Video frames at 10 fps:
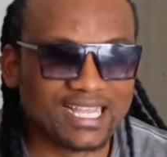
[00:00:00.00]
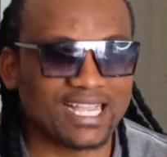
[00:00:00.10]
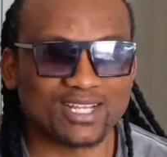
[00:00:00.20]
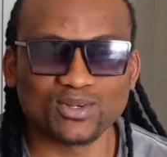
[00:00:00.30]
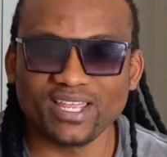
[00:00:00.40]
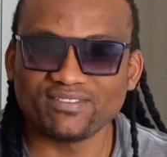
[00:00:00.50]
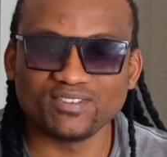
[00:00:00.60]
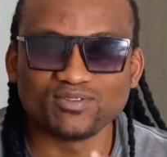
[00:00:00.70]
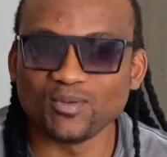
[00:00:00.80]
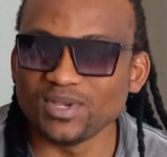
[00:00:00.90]
I don't have
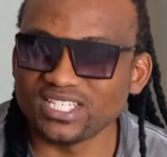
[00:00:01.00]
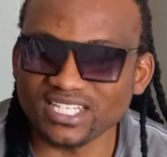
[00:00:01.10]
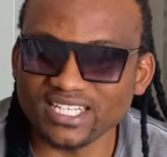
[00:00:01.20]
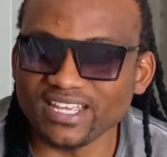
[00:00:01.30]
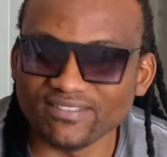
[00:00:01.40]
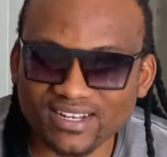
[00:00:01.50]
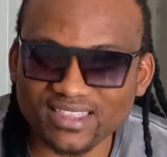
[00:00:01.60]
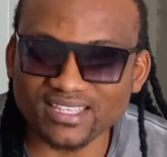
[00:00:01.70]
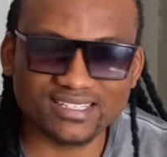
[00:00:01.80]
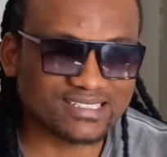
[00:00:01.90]
information and
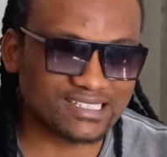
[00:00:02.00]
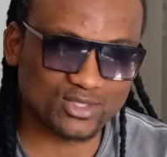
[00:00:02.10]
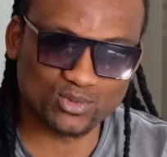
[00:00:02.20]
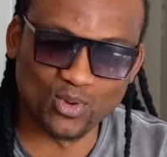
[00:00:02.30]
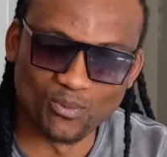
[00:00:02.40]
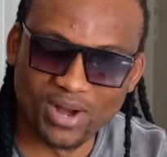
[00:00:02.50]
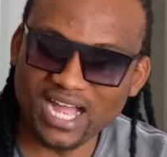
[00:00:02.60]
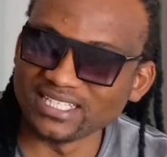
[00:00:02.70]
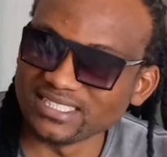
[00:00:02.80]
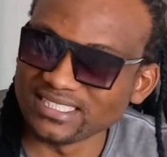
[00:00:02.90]
everything. There's no
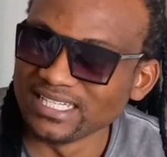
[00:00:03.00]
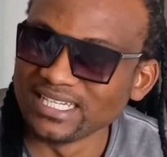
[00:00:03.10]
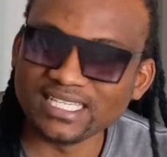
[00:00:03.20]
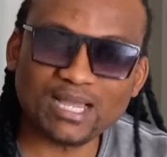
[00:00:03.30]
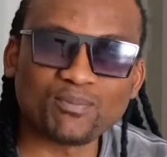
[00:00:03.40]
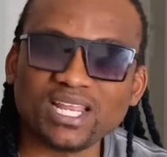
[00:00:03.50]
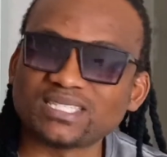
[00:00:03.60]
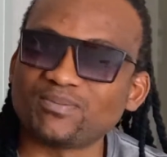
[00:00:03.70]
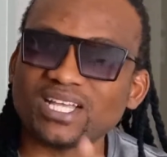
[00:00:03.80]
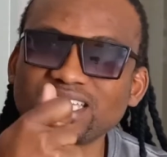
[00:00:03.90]
money. Their
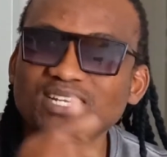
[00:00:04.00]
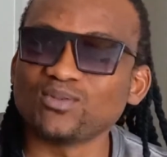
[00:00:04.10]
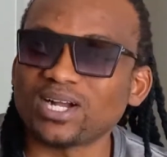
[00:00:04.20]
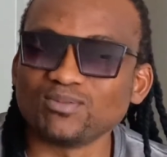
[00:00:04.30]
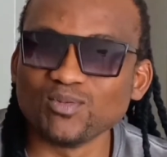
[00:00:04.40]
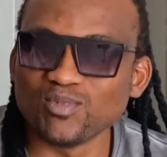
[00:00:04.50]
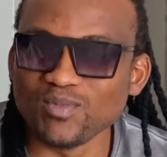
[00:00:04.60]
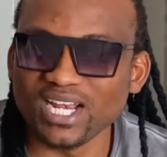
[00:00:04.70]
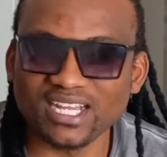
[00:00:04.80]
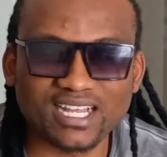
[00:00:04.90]
place pass the
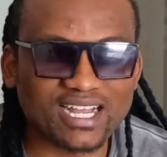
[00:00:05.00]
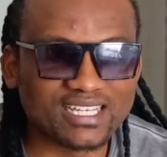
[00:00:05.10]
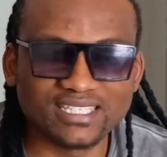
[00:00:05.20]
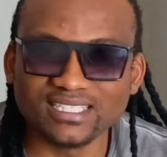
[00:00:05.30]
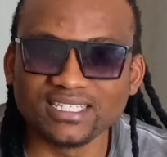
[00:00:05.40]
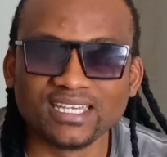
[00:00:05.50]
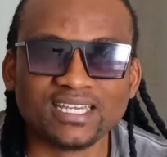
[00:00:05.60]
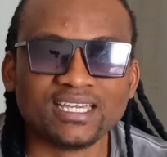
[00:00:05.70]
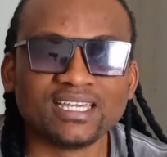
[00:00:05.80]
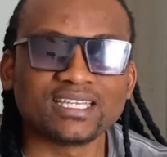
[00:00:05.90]
Mumbumalanga.
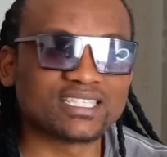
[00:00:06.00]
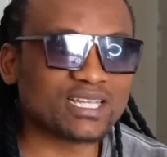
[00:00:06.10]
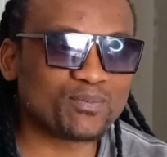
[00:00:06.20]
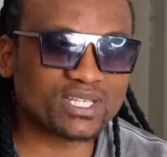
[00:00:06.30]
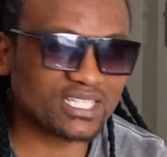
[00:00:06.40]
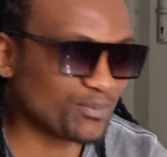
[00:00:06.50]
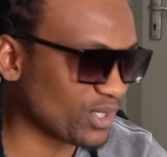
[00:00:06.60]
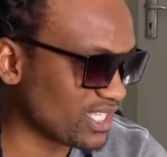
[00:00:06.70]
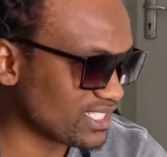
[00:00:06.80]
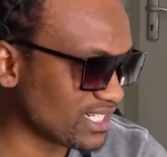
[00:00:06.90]
It's like a pass the
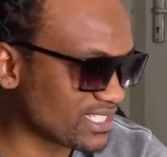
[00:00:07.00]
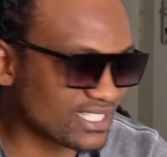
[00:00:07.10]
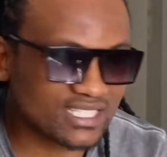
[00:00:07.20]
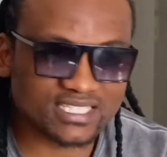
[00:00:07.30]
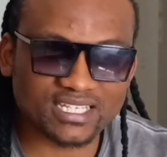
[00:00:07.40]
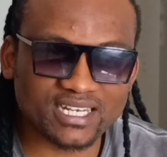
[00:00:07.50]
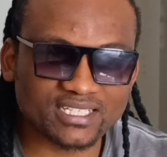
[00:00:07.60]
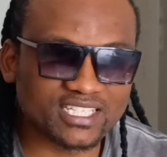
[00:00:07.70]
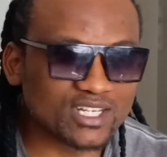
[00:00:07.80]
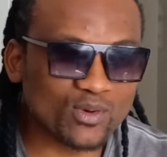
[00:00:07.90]
potential test. It's
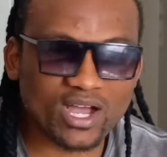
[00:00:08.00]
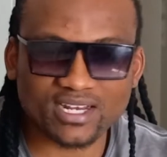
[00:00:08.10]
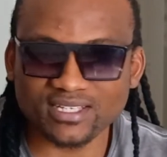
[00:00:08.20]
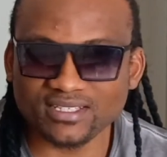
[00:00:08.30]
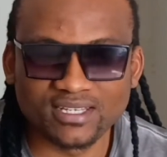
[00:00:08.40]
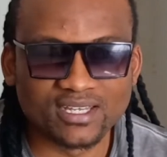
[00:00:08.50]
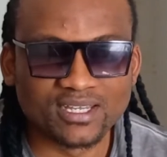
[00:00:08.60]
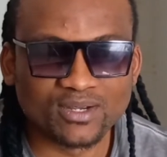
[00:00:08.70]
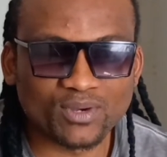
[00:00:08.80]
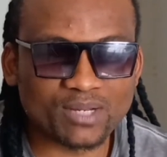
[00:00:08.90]
like January
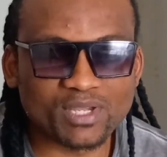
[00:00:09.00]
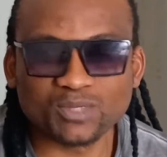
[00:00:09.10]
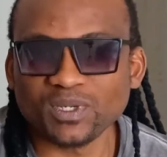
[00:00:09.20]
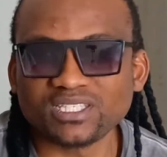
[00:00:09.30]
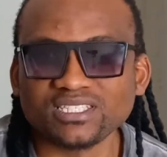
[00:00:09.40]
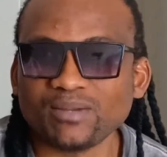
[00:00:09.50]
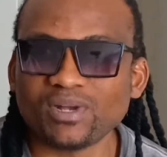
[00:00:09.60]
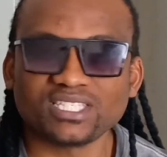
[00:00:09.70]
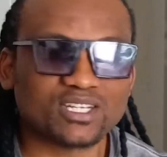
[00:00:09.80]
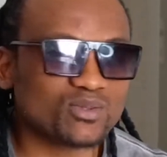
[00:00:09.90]
when I'm expecting the
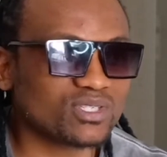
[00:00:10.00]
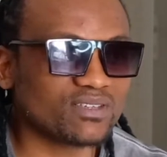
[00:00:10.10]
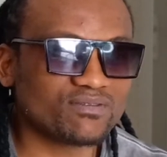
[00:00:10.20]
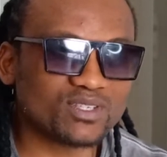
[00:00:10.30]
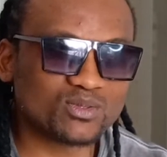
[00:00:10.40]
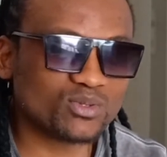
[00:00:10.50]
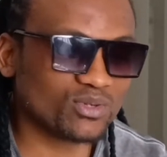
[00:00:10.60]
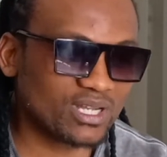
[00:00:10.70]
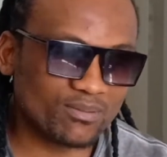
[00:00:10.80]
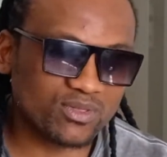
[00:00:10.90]
bazaar to send fit to you,
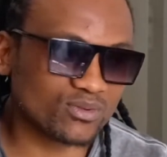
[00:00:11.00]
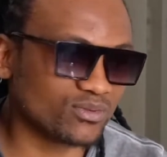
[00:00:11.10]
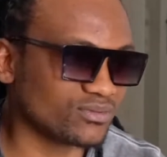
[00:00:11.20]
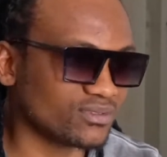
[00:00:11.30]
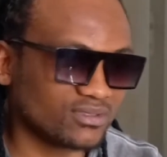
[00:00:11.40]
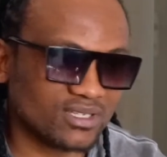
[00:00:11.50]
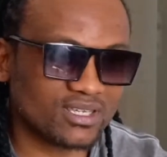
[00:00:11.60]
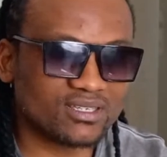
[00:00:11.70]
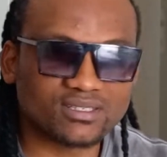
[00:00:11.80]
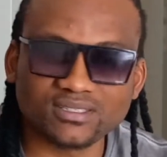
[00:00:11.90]
come through.
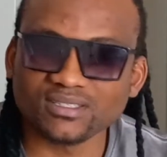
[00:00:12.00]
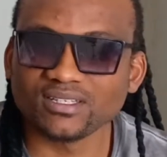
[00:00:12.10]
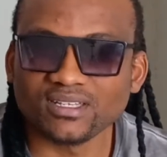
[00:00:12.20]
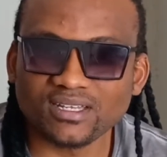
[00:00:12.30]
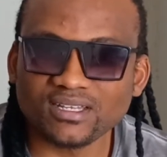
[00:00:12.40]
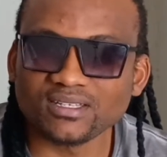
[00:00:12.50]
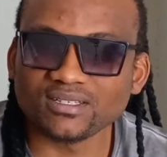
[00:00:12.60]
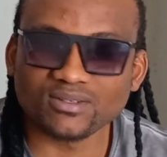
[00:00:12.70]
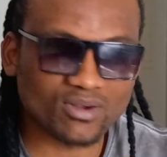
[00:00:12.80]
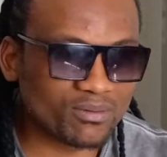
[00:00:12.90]
Yeah.
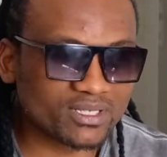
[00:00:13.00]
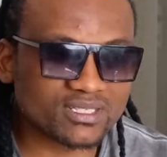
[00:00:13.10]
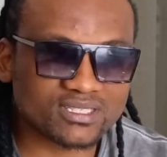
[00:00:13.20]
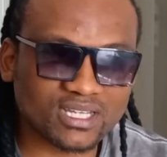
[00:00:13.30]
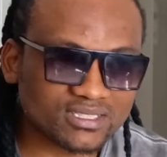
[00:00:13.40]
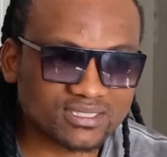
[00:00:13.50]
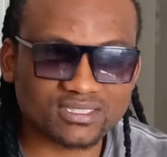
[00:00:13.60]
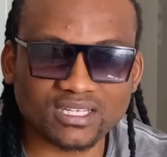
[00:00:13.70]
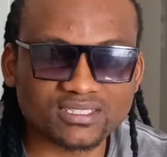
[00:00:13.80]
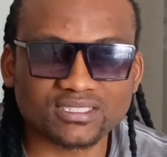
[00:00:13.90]
Wawan,
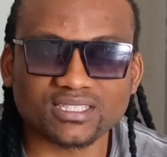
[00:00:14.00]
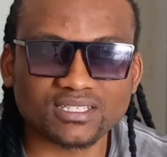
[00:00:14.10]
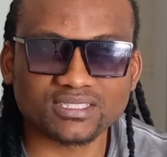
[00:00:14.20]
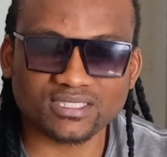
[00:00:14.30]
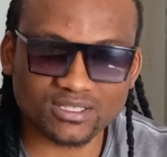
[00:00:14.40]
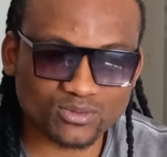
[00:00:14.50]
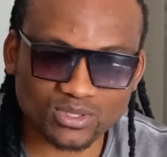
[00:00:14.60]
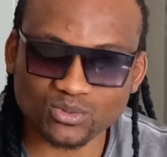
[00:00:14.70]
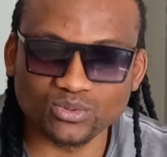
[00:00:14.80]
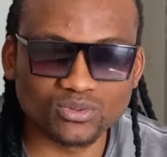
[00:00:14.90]
start your
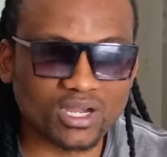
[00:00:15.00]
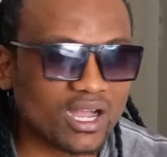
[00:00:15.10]
school.